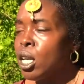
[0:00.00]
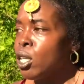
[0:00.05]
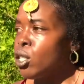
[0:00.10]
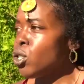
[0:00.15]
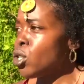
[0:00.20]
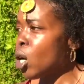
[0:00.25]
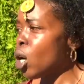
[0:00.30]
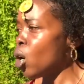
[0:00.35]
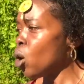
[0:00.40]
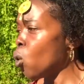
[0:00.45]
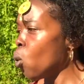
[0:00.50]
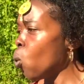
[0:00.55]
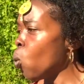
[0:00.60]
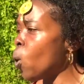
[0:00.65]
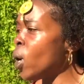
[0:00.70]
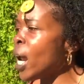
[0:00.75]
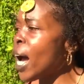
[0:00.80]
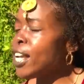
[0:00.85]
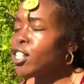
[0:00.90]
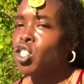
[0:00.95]
So
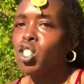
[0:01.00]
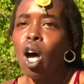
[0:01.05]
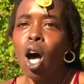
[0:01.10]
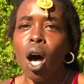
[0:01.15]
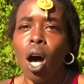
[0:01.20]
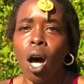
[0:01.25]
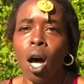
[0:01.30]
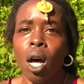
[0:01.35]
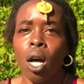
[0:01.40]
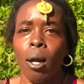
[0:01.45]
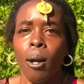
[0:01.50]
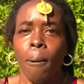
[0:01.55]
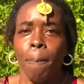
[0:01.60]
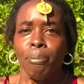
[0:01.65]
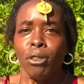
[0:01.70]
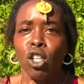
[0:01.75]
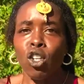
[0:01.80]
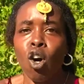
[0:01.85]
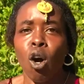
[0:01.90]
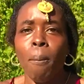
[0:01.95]
when I saw,
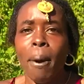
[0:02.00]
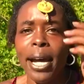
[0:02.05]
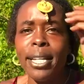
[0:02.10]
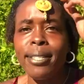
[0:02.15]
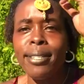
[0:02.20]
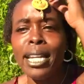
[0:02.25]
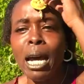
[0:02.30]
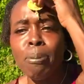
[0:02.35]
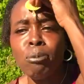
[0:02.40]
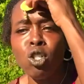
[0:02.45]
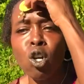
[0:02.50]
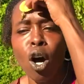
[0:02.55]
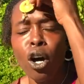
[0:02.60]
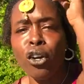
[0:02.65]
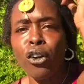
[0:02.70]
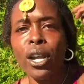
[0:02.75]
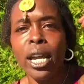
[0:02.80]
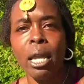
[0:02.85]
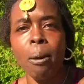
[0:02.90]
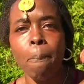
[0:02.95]
you know, my
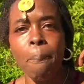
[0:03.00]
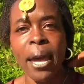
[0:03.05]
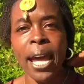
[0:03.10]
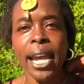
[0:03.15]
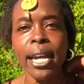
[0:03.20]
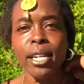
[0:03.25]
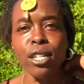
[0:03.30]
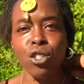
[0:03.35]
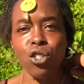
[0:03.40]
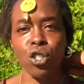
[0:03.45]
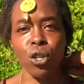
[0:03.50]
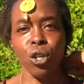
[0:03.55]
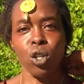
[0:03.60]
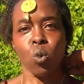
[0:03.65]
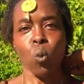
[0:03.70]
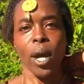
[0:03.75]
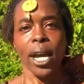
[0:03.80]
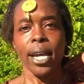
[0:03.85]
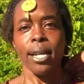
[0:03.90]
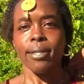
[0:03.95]
stepdaughter in pain in
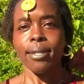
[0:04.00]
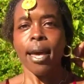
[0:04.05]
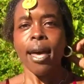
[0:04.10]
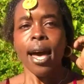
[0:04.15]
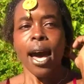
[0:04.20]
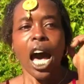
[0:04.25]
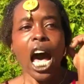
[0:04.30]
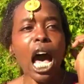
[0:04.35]
certain ways,